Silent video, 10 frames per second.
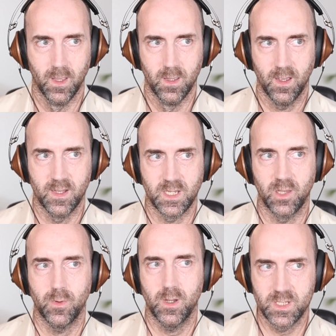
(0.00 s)
And so
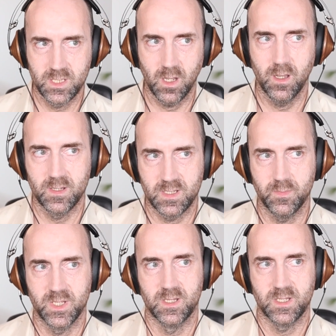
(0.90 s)
there are certain
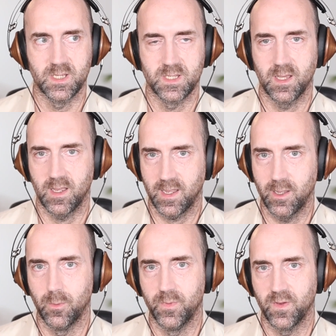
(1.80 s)
substances that
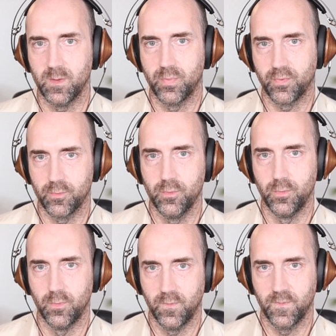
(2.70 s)
help to
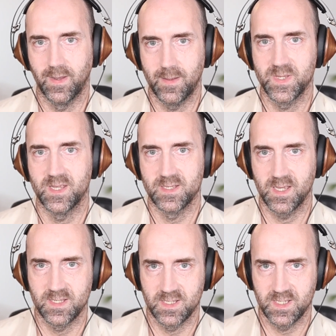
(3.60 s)
improve leptin
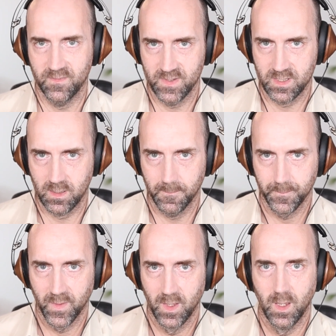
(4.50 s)
sensitivity.
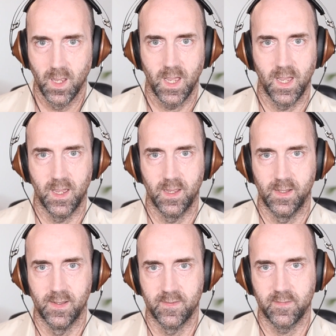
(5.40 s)

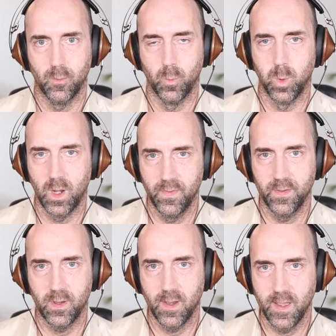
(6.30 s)
And one
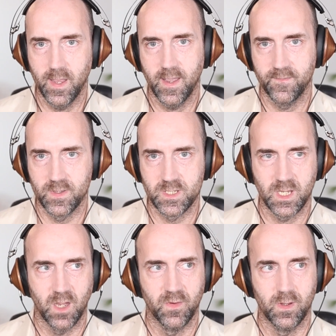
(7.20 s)
that I have
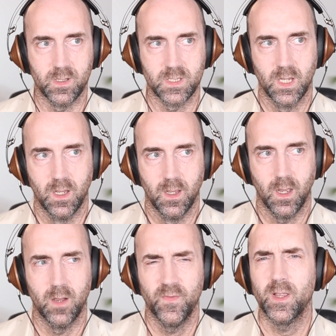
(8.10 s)
discovered,
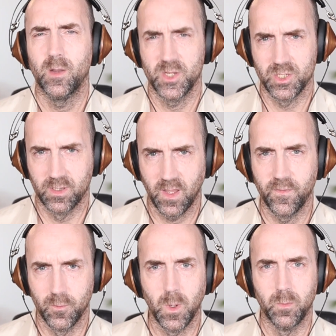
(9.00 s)
I think I mentioned a
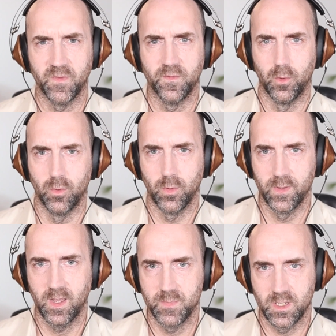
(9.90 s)
different one before in
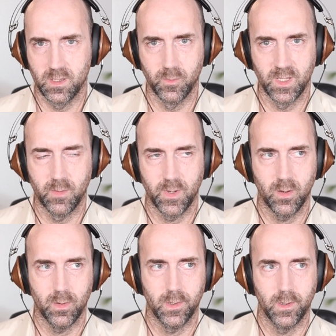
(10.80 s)
the episode that we did
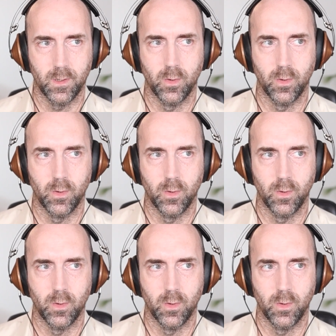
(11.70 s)
about